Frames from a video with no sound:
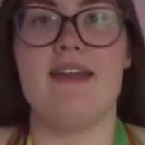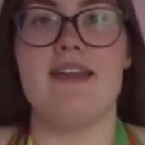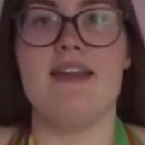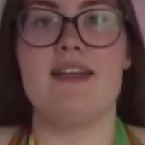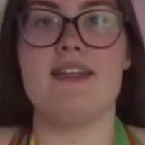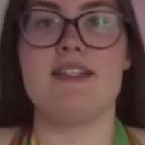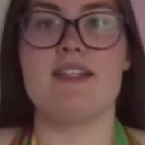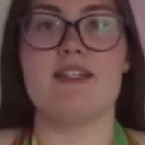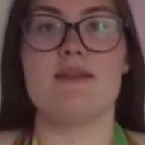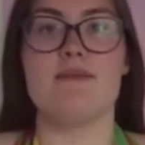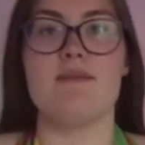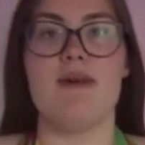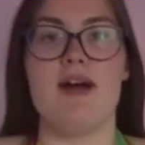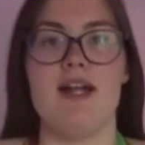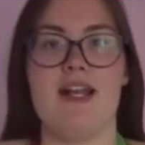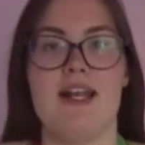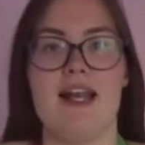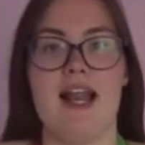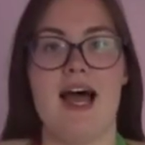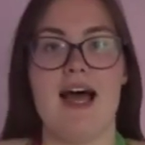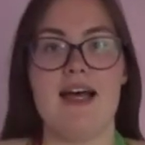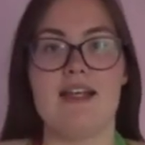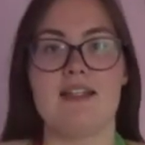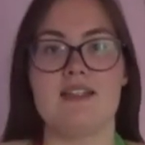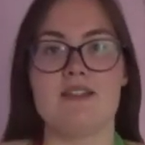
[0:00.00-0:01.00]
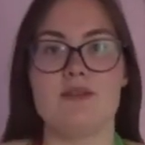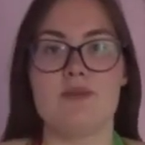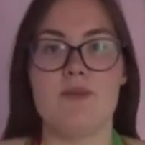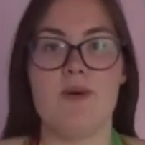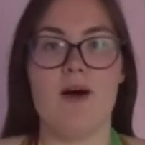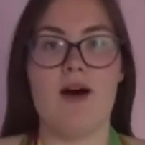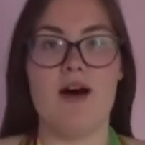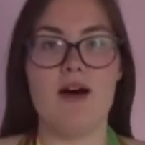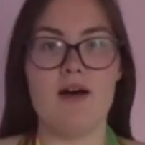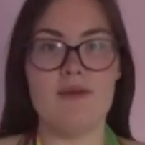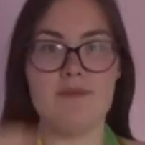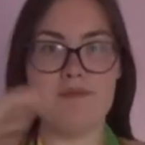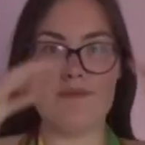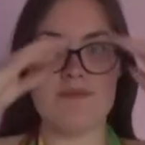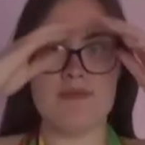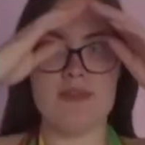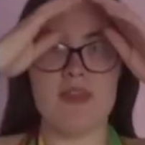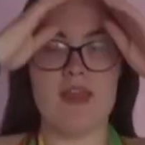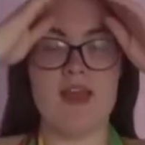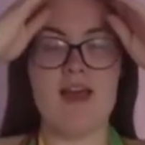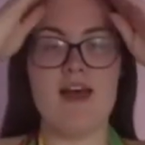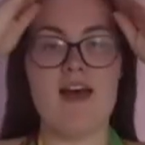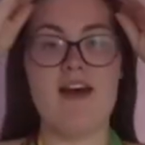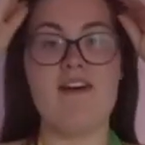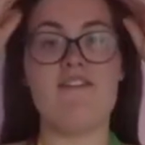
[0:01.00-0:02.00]
this is my last one.
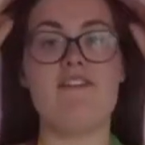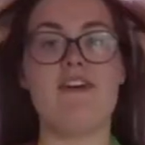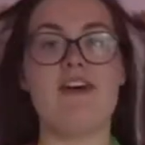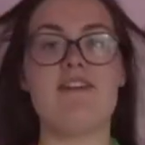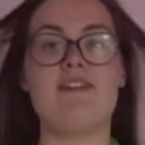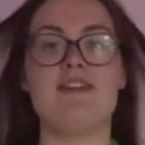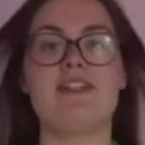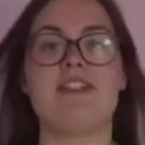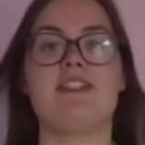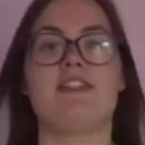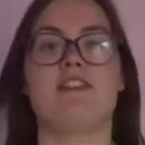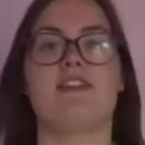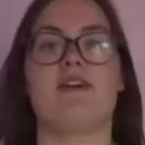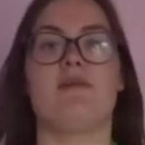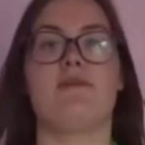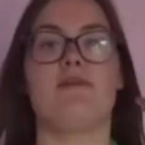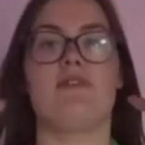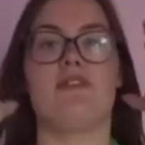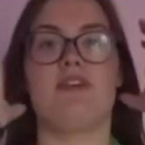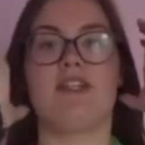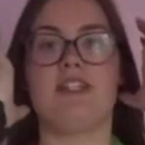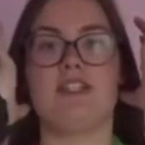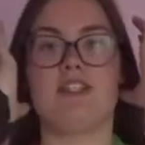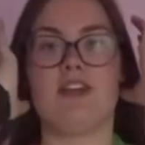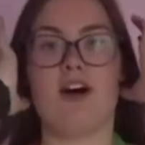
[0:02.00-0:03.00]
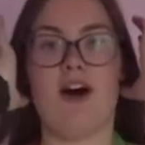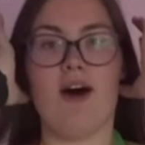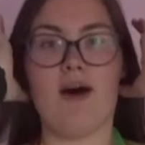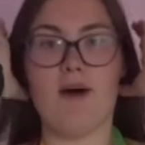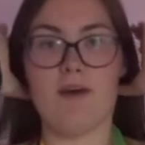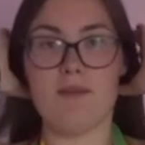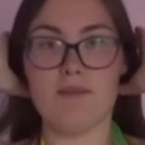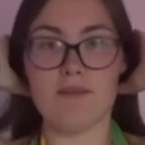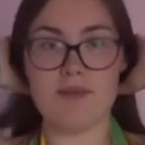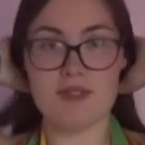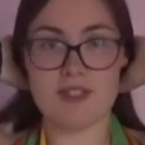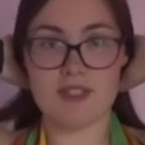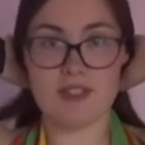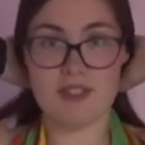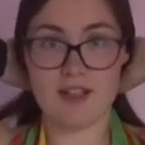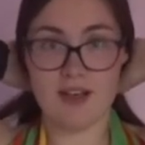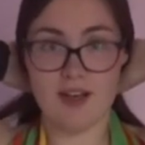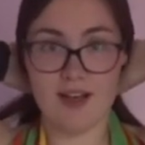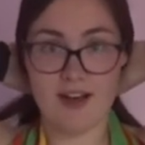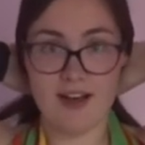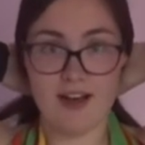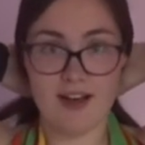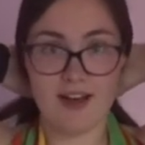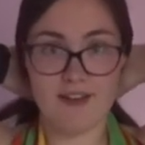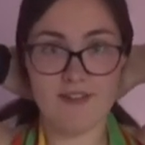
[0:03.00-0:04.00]
Very summery tops
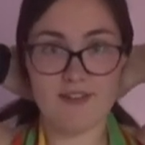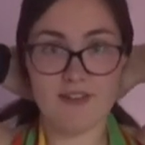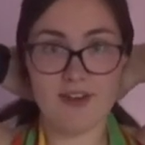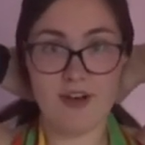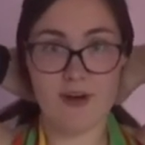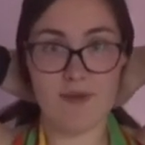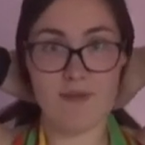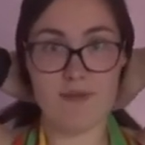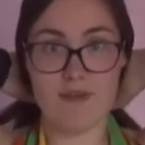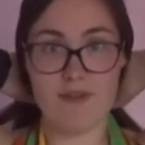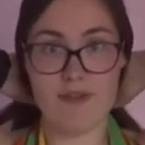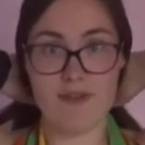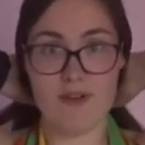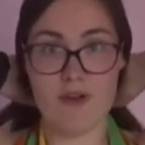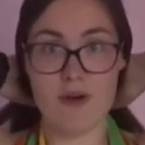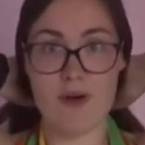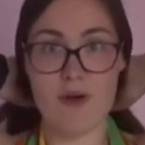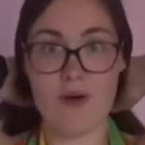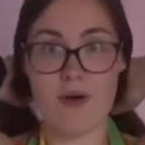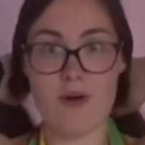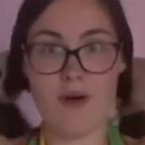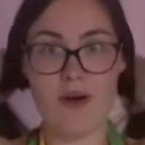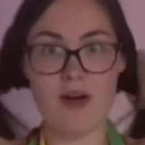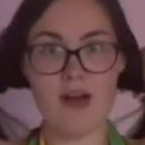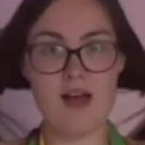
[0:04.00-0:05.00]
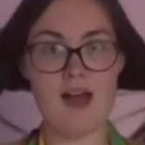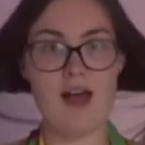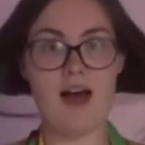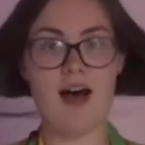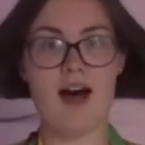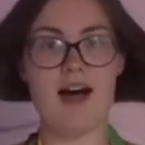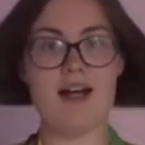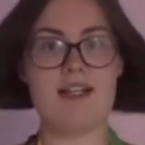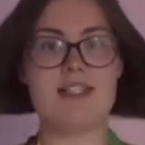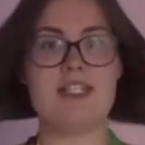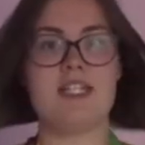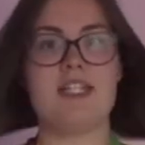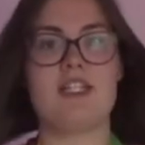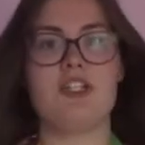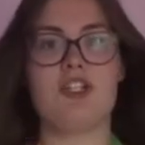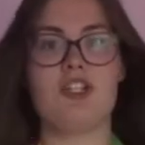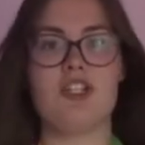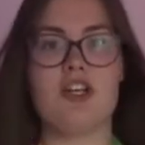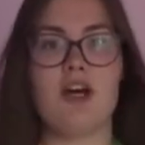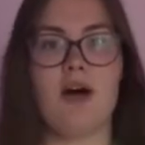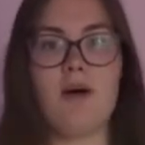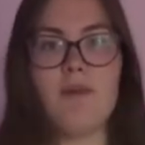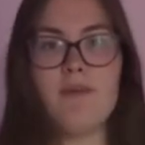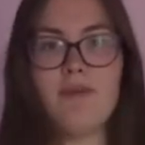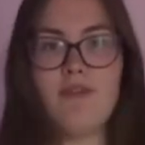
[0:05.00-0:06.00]
I've gone for. I did
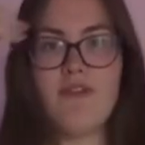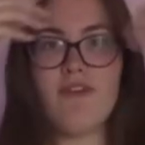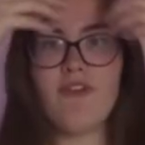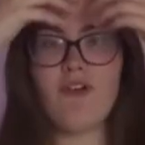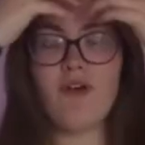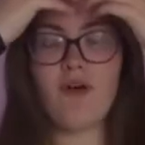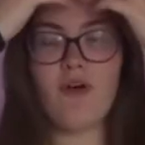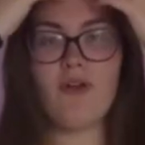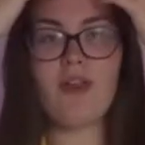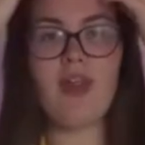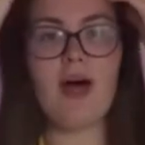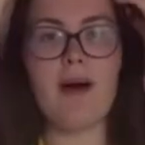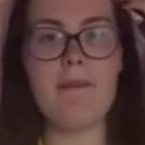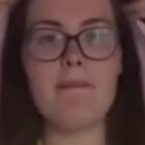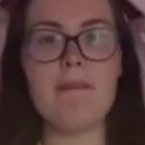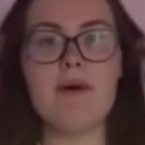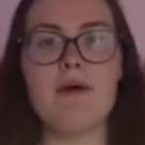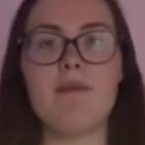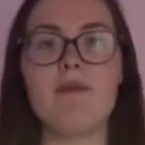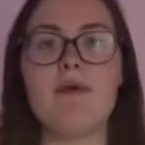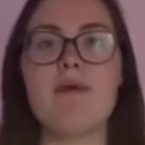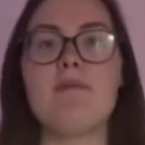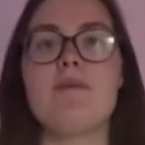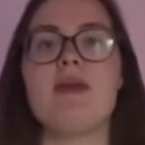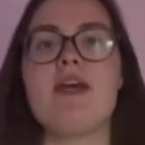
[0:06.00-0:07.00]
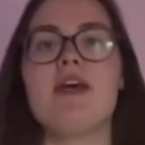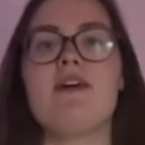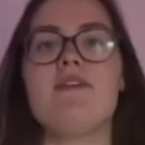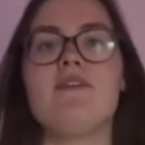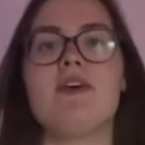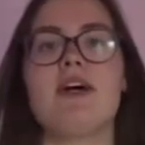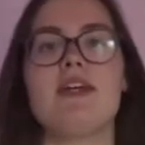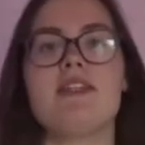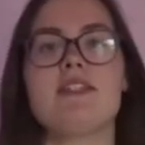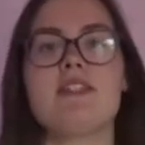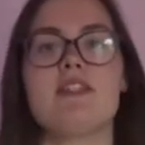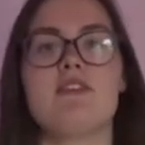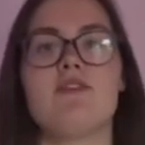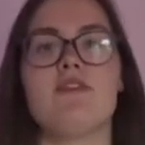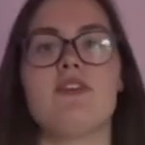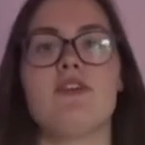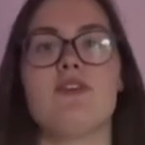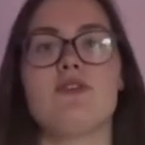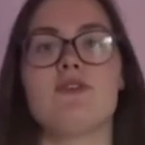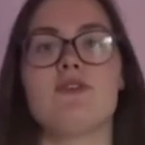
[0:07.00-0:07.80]
shop for that Mamma Mia festival,